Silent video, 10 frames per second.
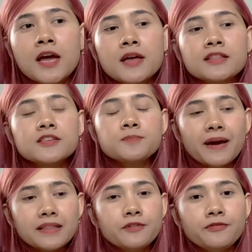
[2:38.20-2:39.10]

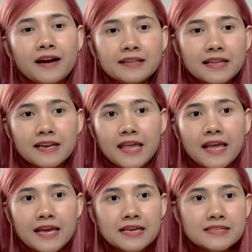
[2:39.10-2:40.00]
despite the fact that
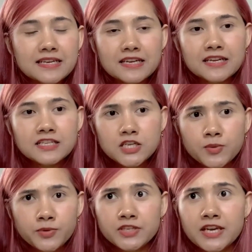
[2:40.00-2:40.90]
his
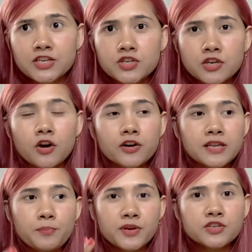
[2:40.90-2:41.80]
interpretation or
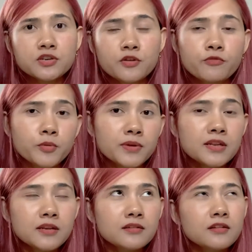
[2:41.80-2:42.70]
depiction of
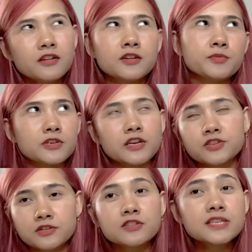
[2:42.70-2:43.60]
women, not
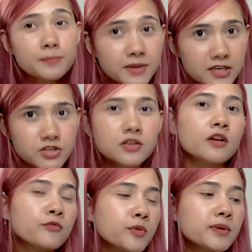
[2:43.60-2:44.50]
interpretation, depiction
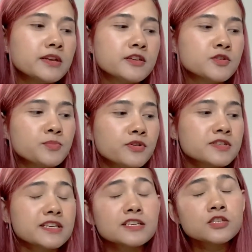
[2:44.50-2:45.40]
of women in his books
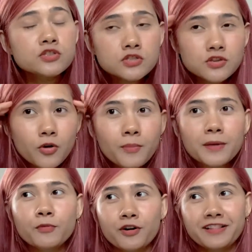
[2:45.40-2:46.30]
is so
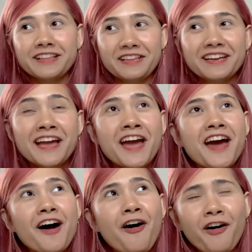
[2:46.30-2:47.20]
mind-bogglingly
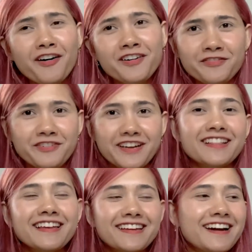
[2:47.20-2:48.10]
horrific.
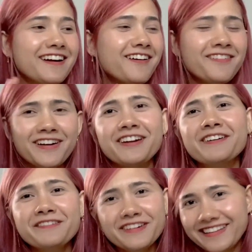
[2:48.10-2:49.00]
Like oh my god
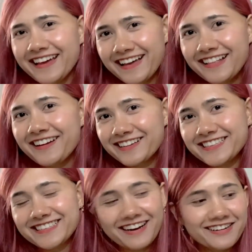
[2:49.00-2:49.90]
what the hell are
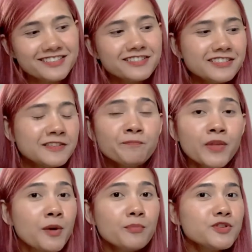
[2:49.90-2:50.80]
these characters
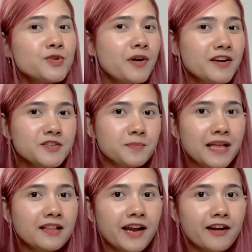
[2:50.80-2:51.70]
but so are his
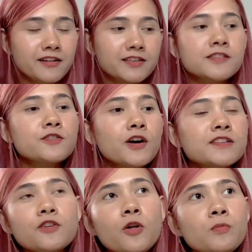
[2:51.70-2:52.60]
male characters it's
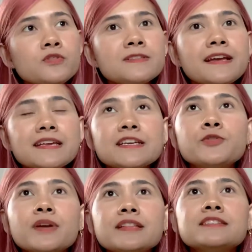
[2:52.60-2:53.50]
almost like he
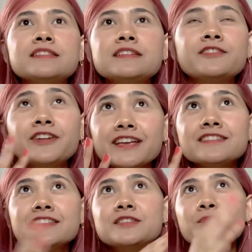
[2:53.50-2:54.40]
created the, creates
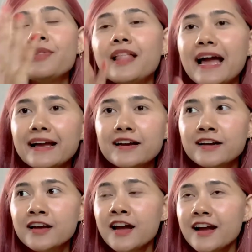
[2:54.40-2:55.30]
these blank
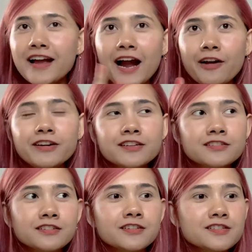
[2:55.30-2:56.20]

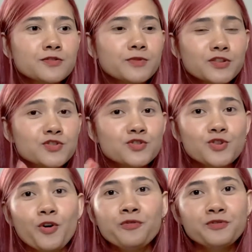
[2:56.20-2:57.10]
characters with
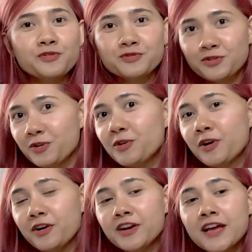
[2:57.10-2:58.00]
so few to go
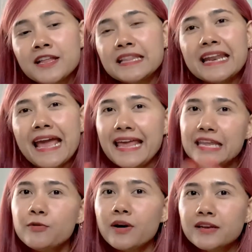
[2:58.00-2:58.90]
on that
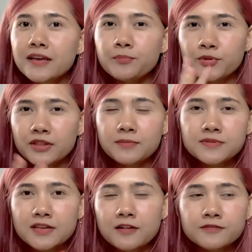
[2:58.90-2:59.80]
anyone can put
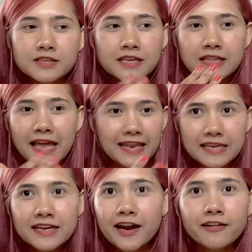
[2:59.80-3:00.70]
themselves in any
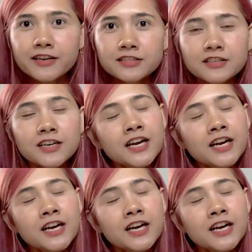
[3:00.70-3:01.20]
character